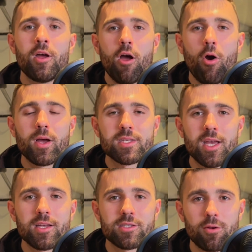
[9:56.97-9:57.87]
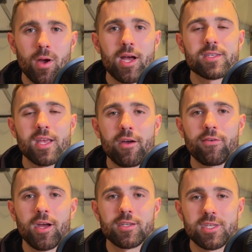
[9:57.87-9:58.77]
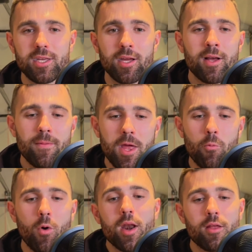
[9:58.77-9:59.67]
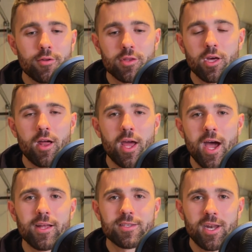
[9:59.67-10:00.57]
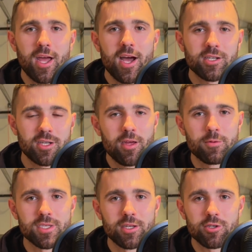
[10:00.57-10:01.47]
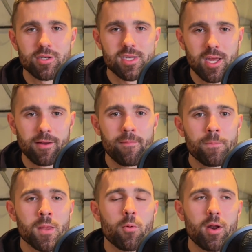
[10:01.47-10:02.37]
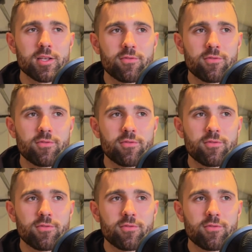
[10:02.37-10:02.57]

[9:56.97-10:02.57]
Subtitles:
ColossusFit. And one other thought I had today, actually, that was interesting. When I was